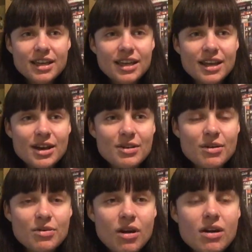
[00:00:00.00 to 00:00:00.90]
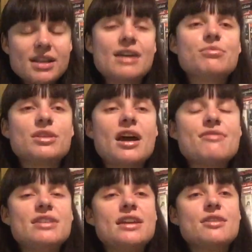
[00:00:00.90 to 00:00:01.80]
Oh God, I haven't put out
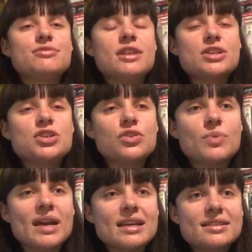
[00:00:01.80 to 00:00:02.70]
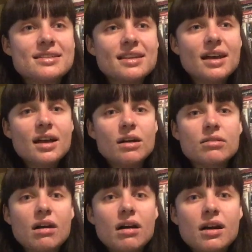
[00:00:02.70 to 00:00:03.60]
a video for like 2 weeks. Oh
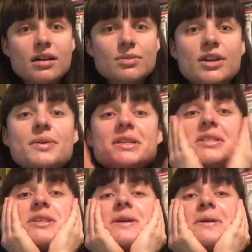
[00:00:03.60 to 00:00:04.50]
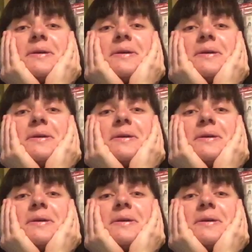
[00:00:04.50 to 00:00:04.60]
God, what do I do?